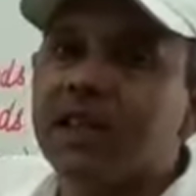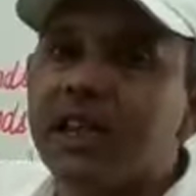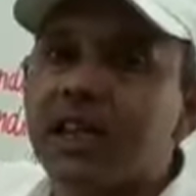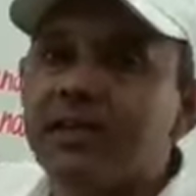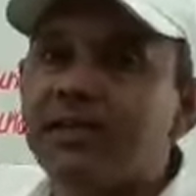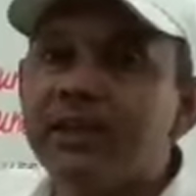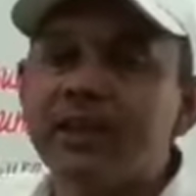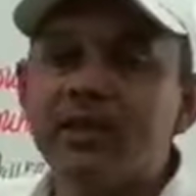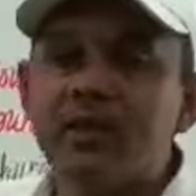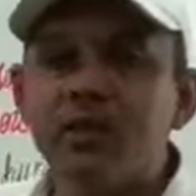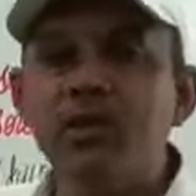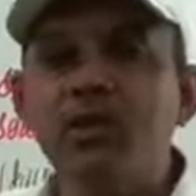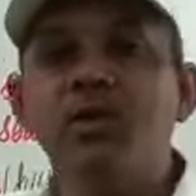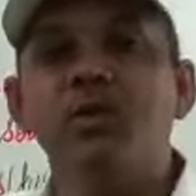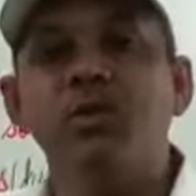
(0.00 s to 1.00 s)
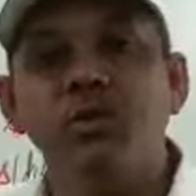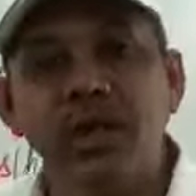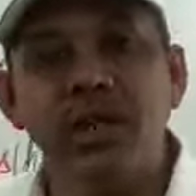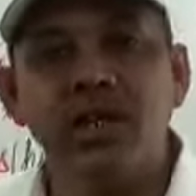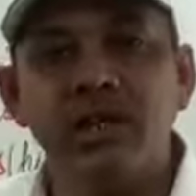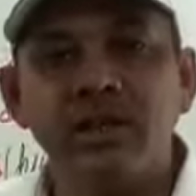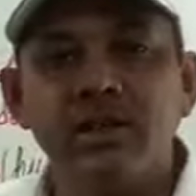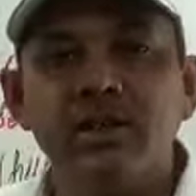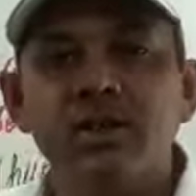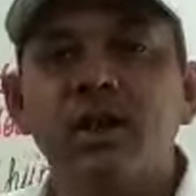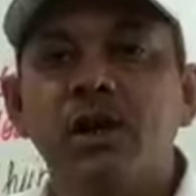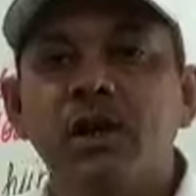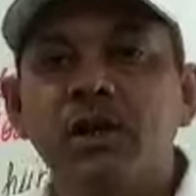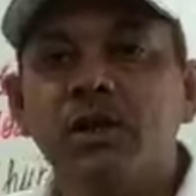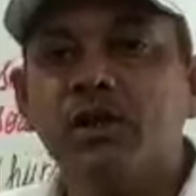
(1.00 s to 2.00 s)
they refer to one.
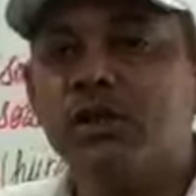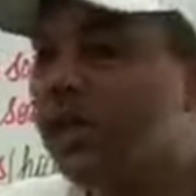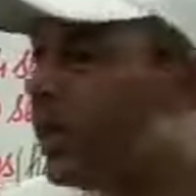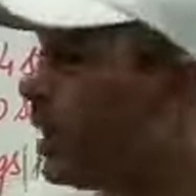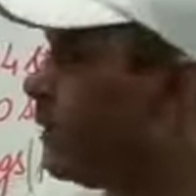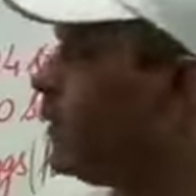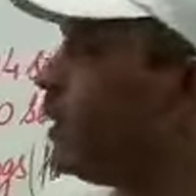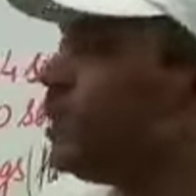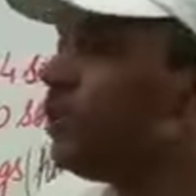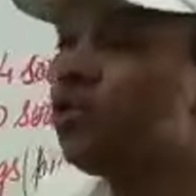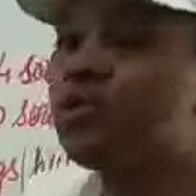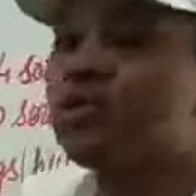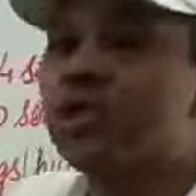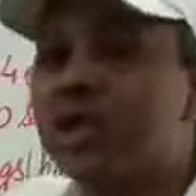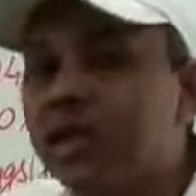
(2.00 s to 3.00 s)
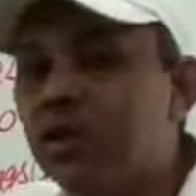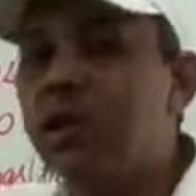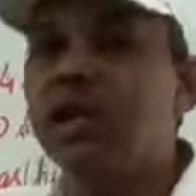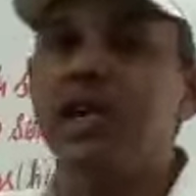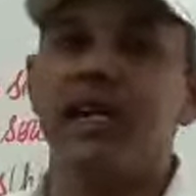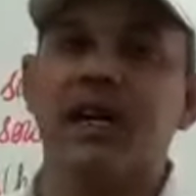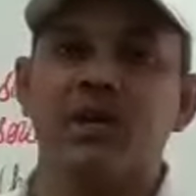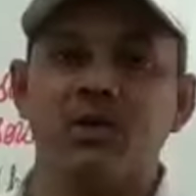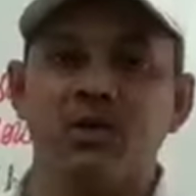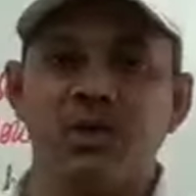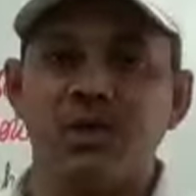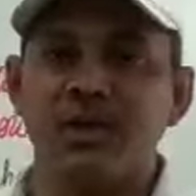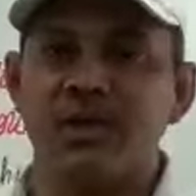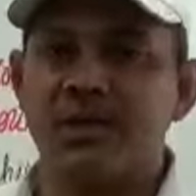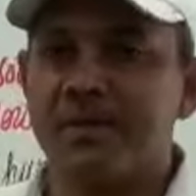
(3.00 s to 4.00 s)
They refer to singular
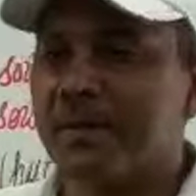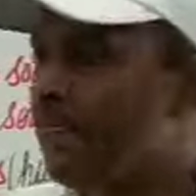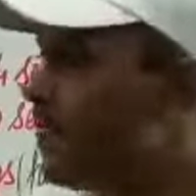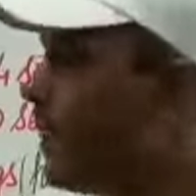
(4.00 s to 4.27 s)
nouns.